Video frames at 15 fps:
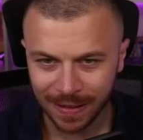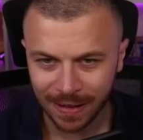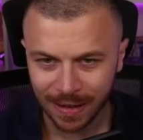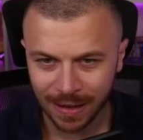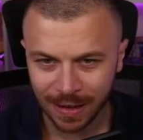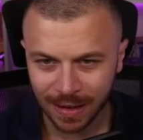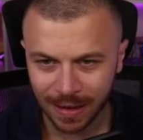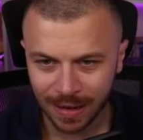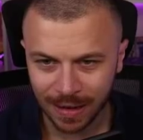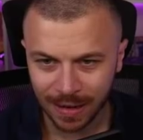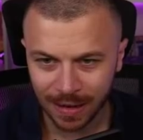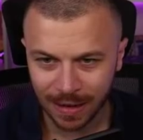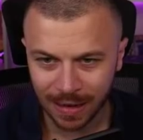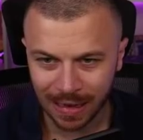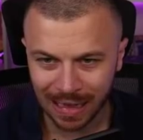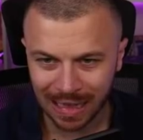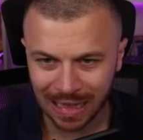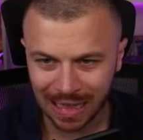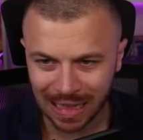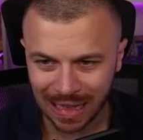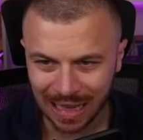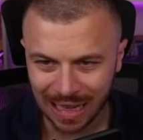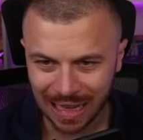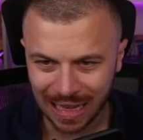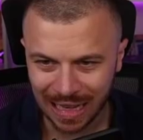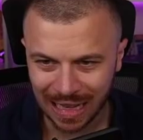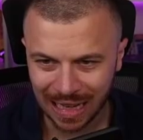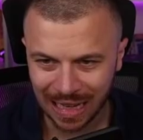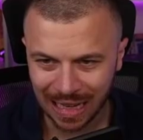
Nobody speaks.